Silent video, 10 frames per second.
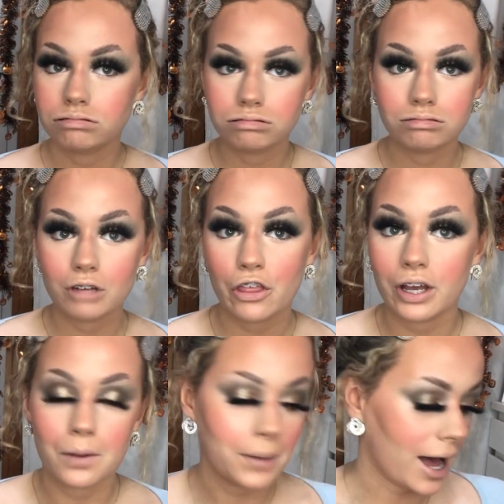Nothing
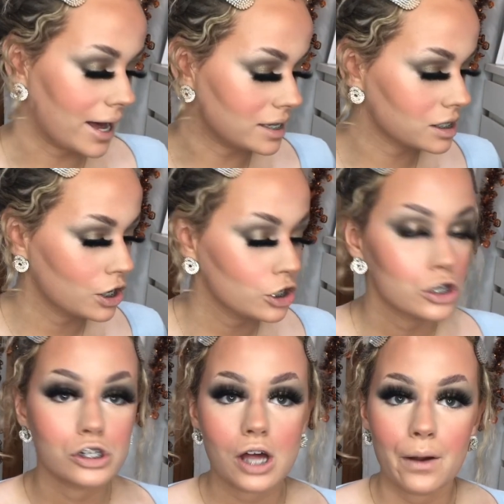compares.
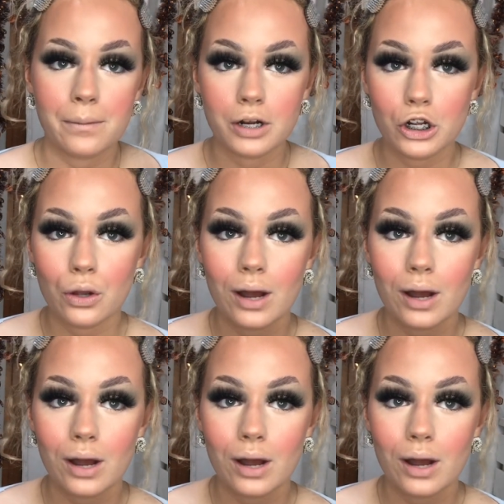So I'm going to